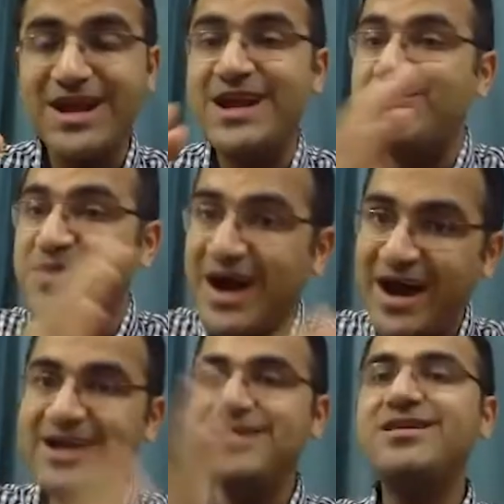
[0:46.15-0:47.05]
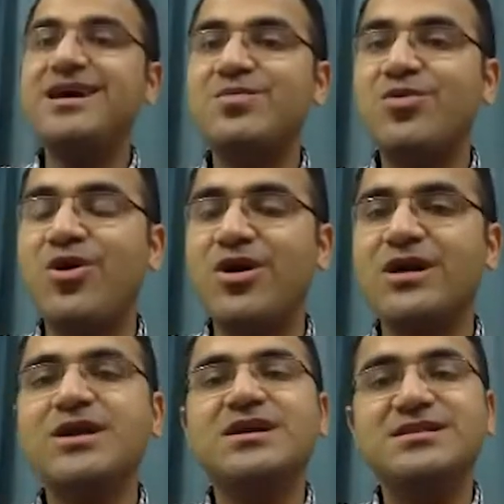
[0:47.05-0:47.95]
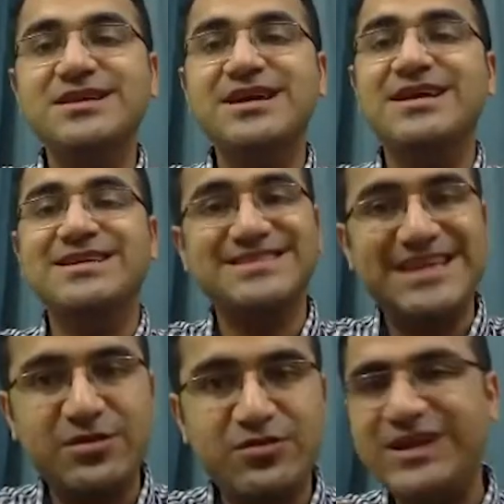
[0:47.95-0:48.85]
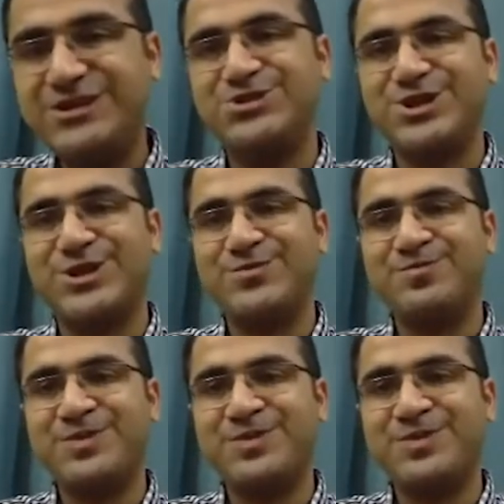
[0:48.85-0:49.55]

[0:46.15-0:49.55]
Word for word: and behind that block, there is infection,